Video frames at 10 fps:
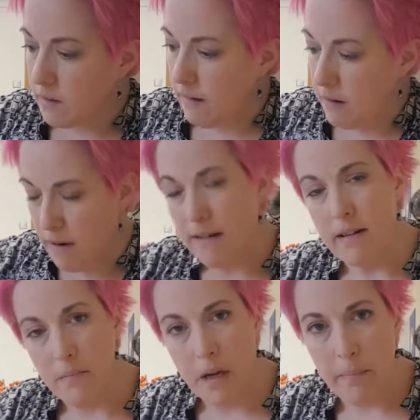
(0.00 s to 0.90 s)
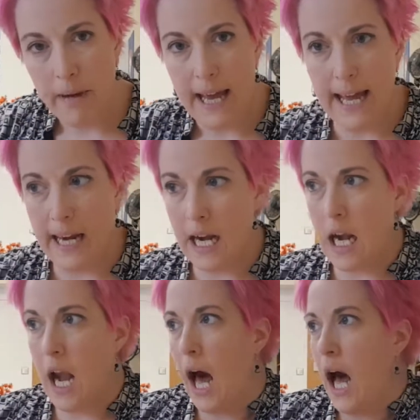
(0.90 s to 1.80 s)
I rounded them up
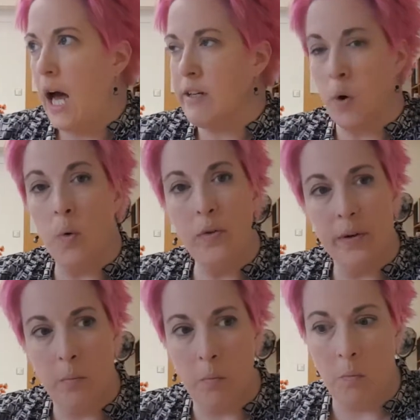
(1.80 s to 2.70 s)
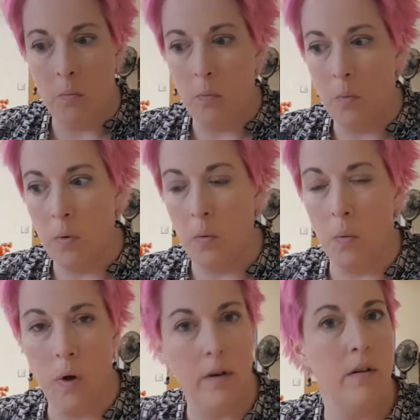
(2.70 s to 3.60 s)
and I told them
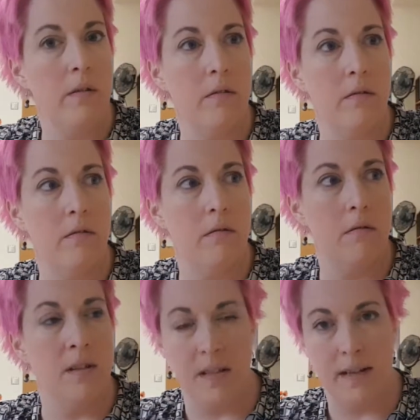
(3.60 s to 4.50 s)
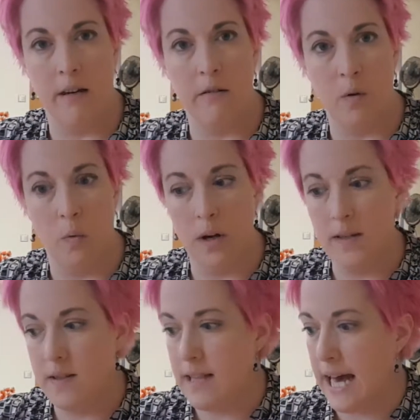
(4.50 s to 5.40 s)
what the scenario
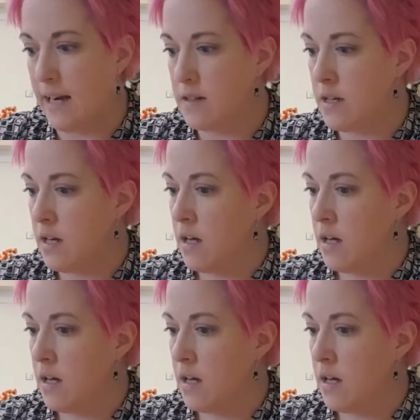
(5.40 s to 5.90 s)
was, that